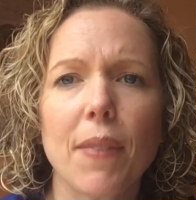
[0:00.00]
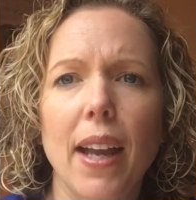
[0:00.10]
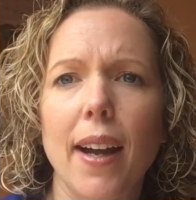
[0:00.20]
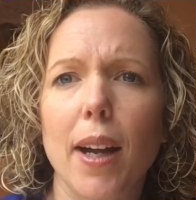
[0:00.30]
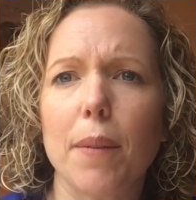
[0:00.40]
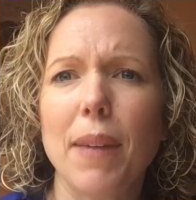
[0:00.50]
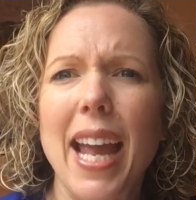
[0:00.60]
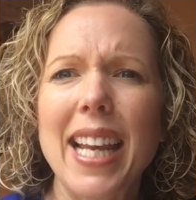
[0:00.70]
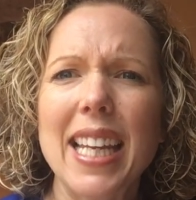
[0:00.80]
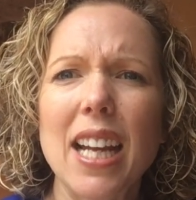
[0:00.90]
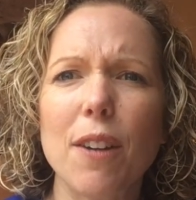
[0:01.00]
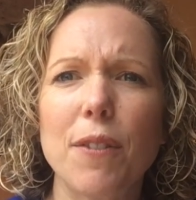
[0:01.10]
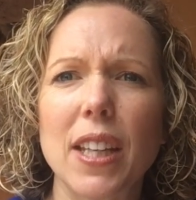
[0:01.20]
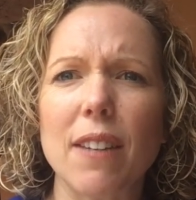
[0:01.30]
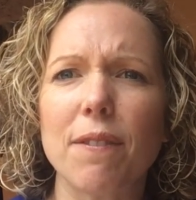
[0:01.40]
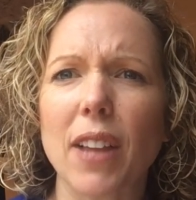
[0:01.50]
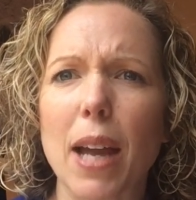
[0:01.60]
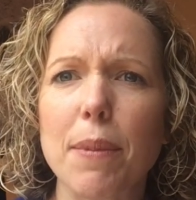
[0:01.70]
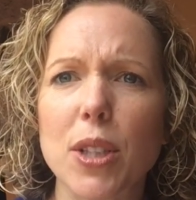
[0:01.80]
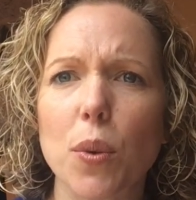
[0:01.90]
any of the
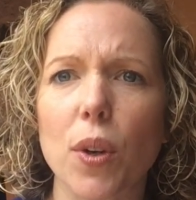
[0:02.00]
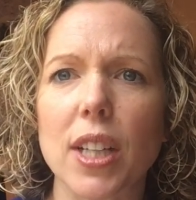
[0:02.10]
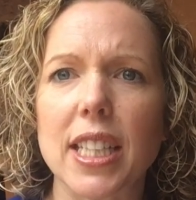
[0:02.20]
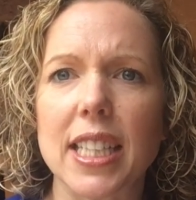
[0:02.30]
inflammatory